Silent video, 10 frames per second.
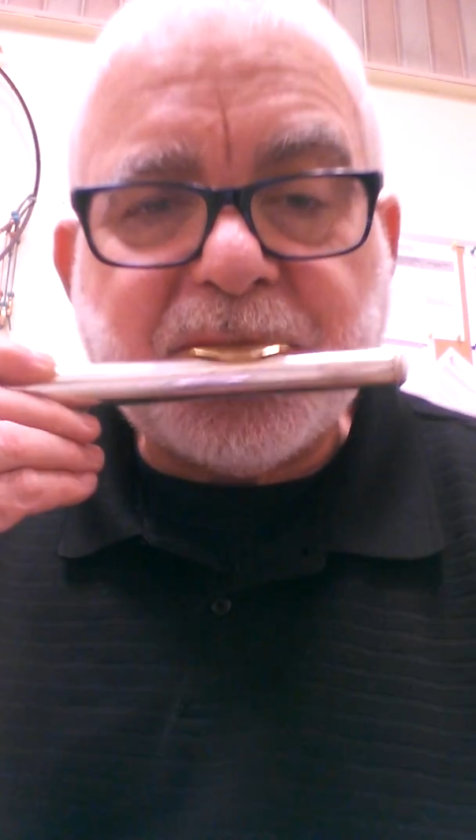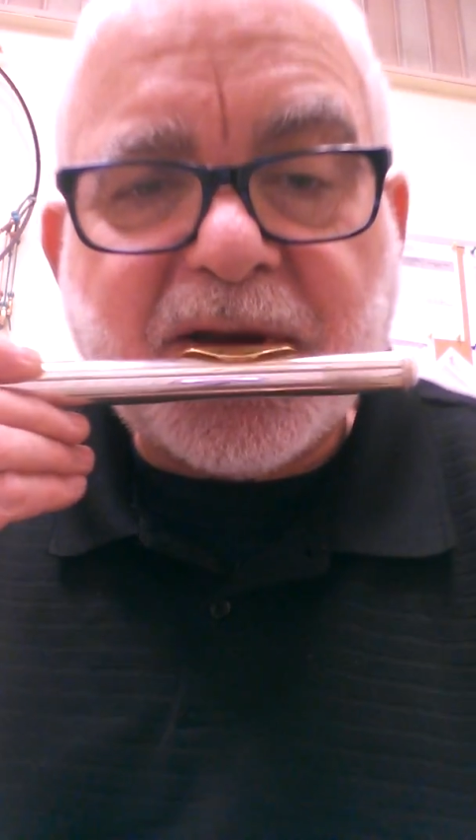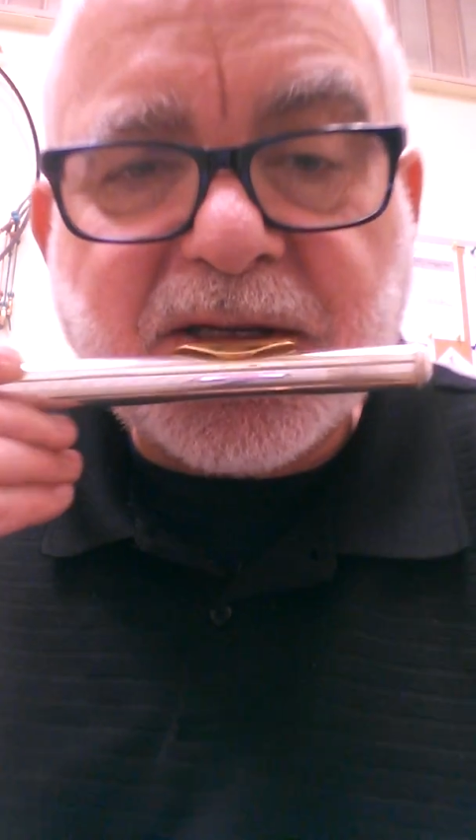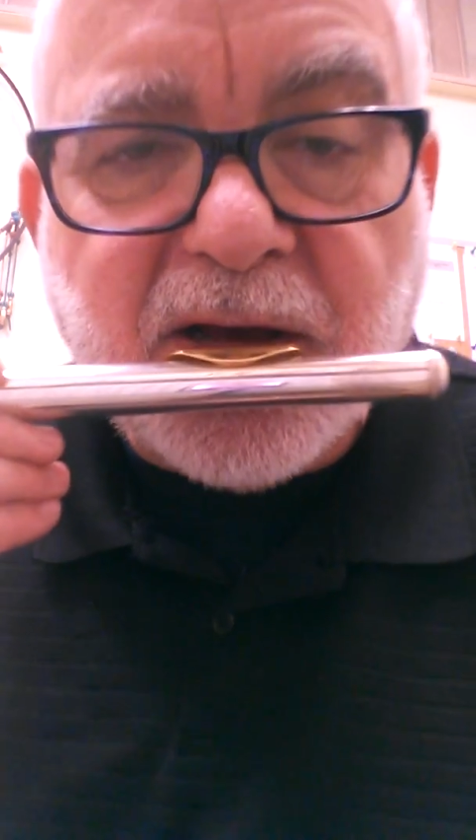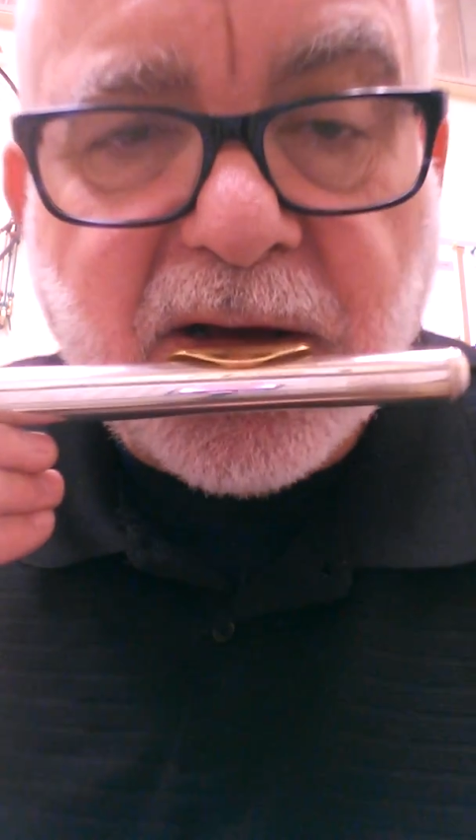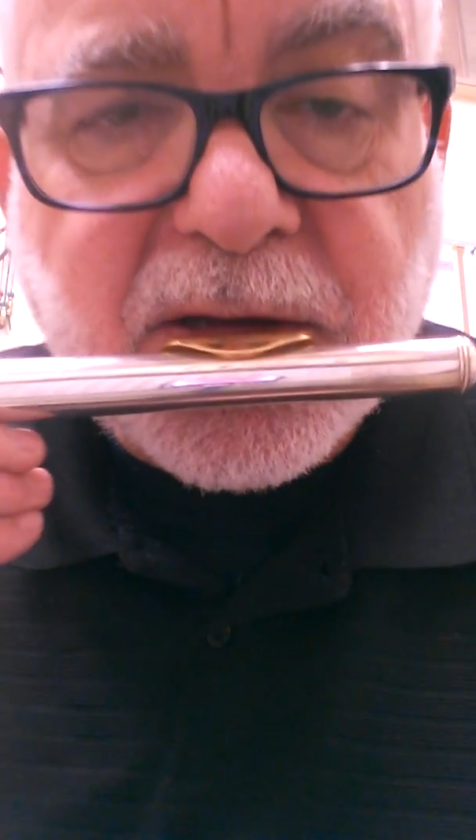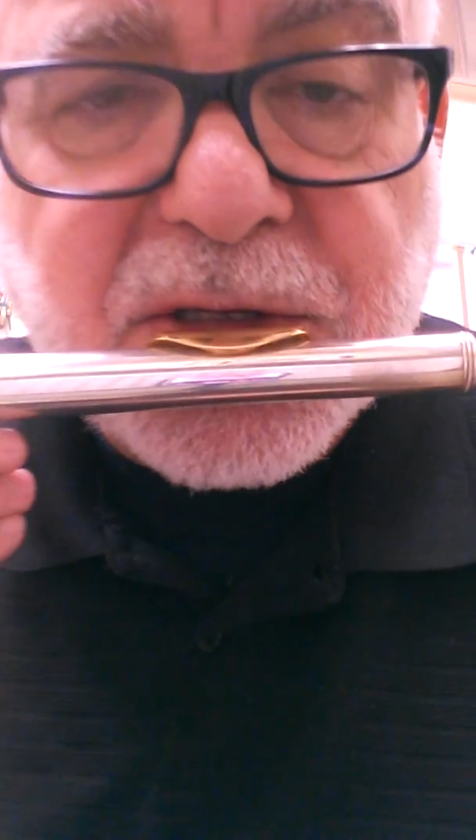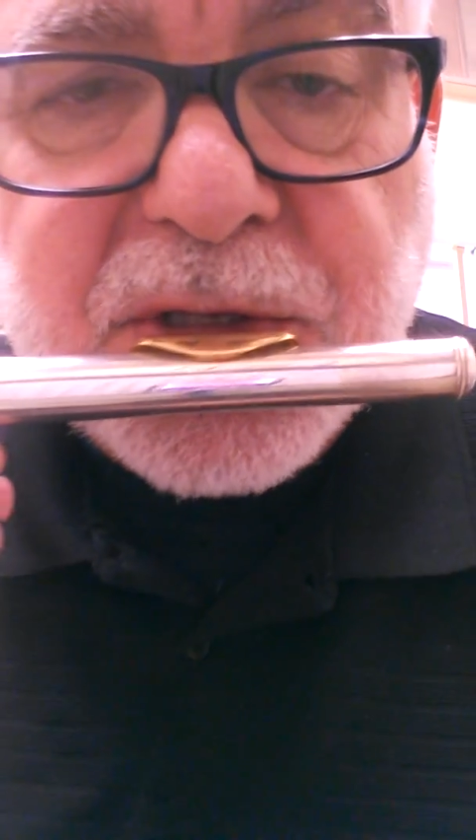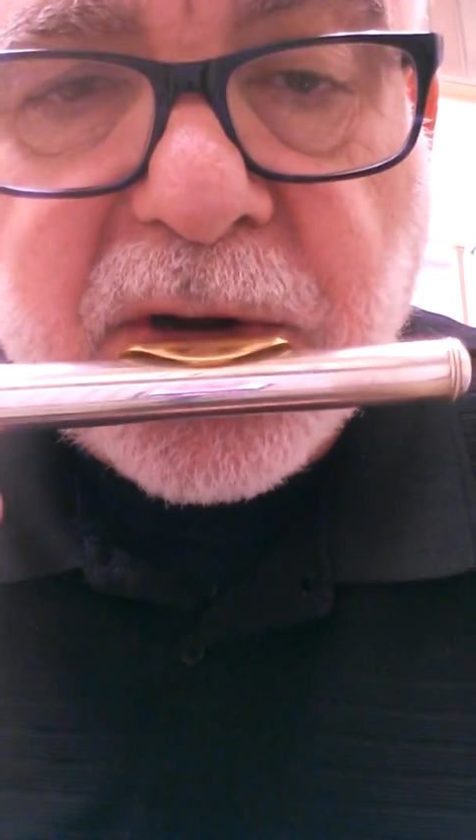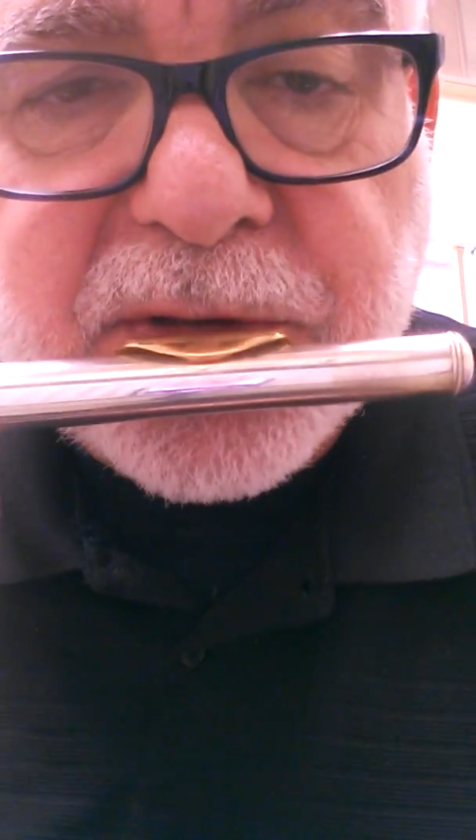my tongue
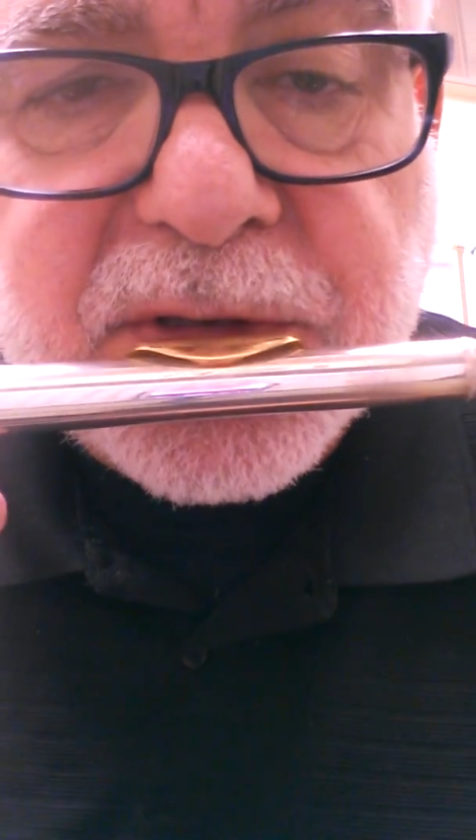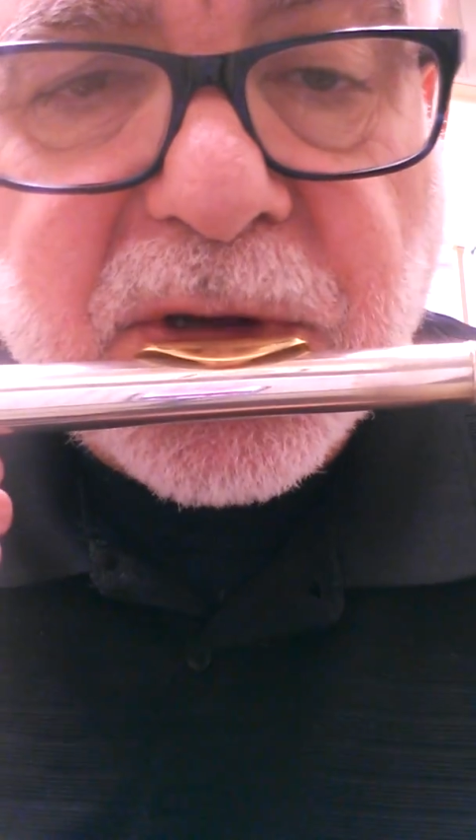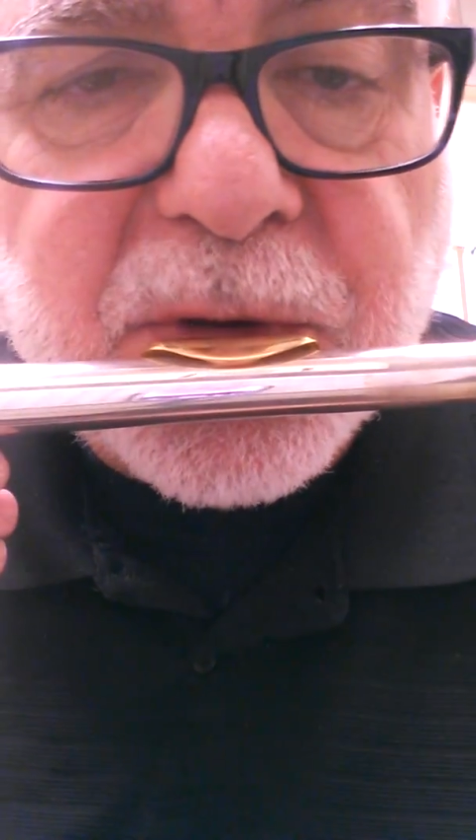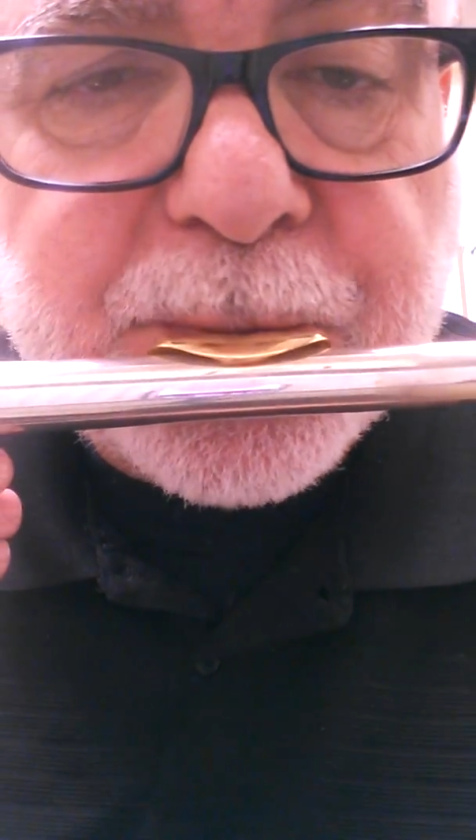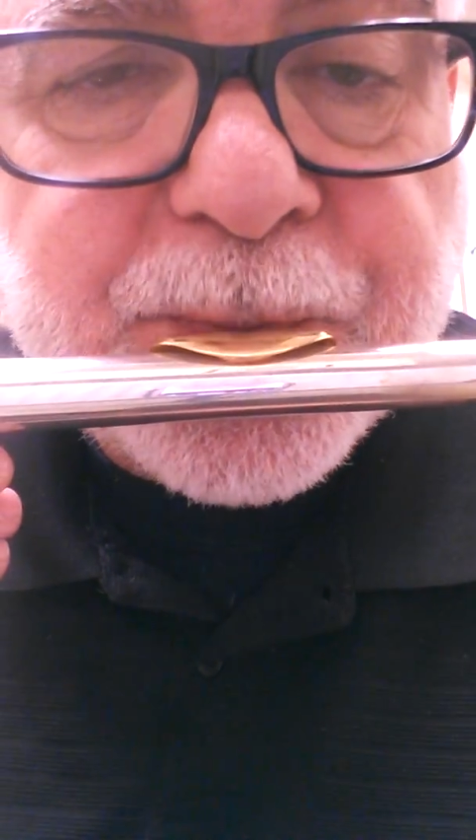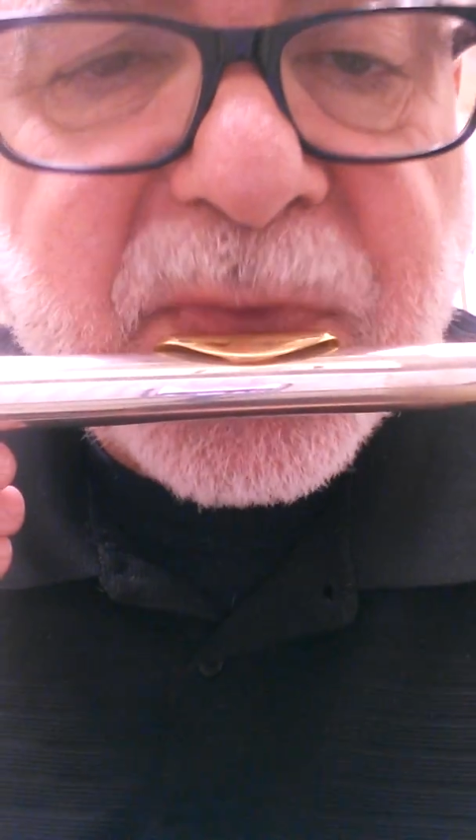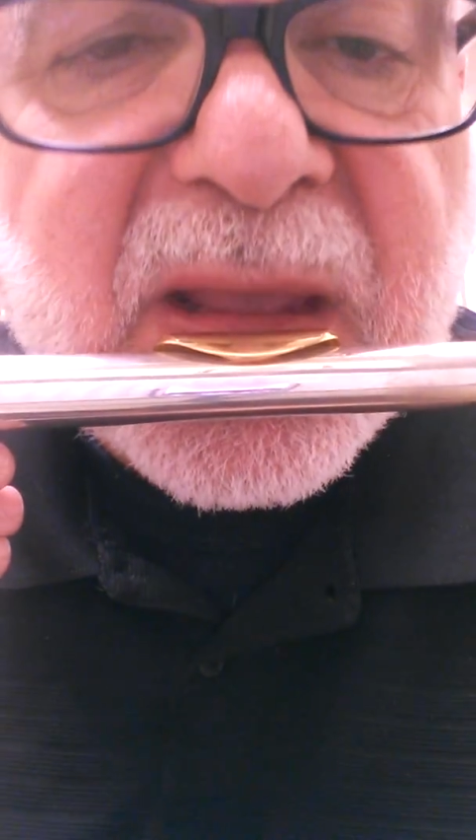start the tone?